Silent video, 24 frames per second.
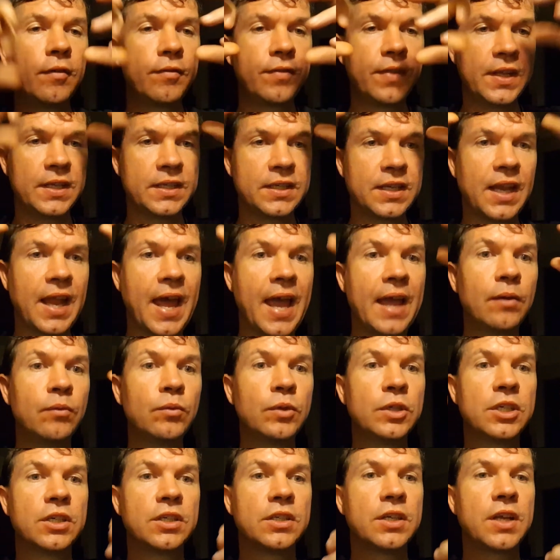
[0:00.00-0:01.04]
of this
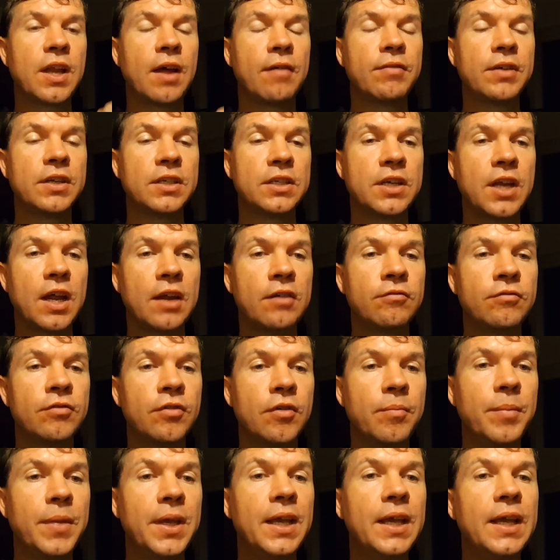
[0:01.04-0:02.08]
language and stuff has done for
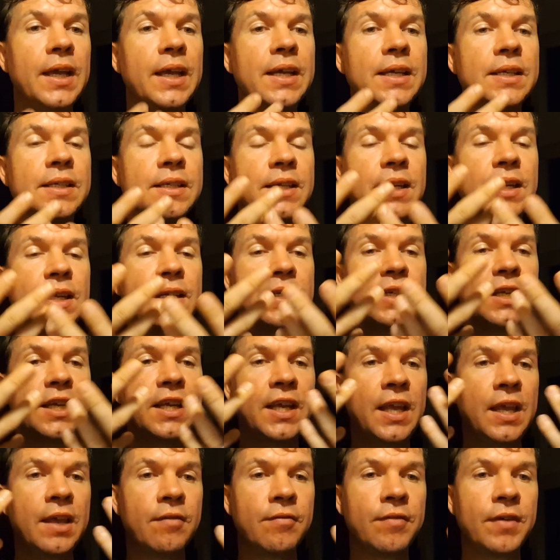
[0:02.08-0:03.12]
me is it's
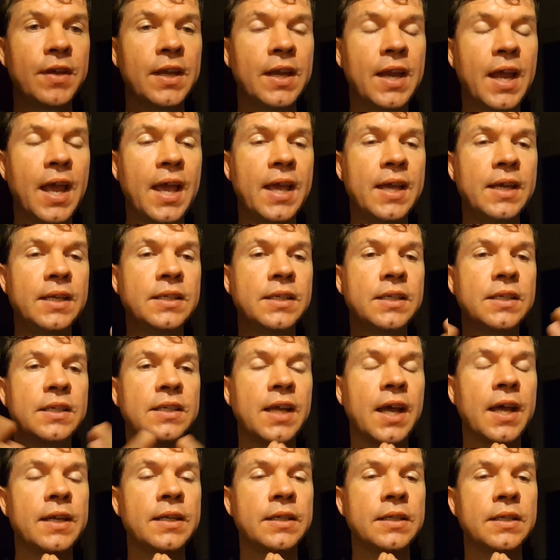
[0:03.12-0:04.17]
given a
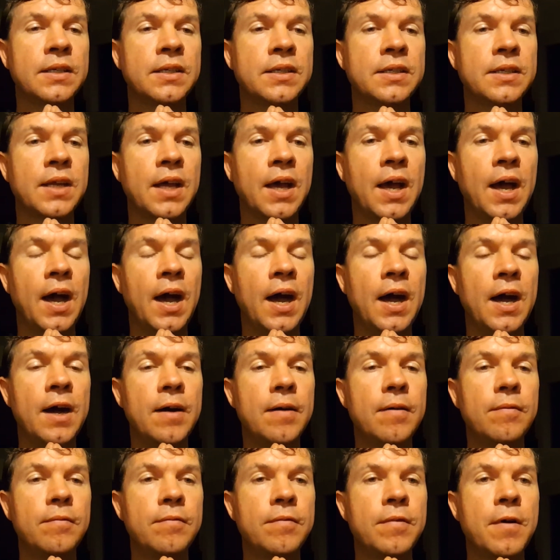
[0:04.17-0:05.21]
sense
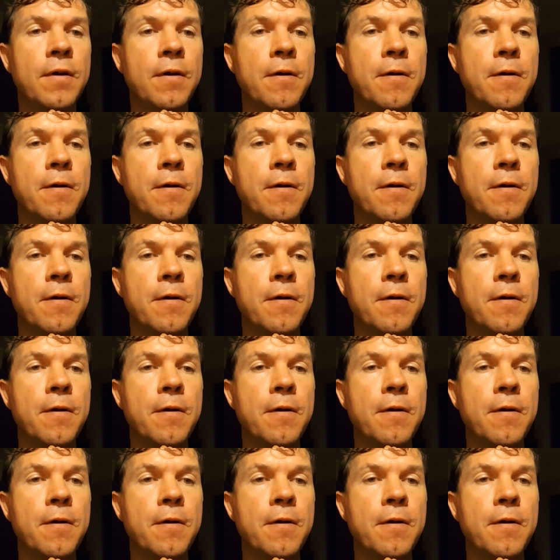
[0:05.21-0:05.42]
of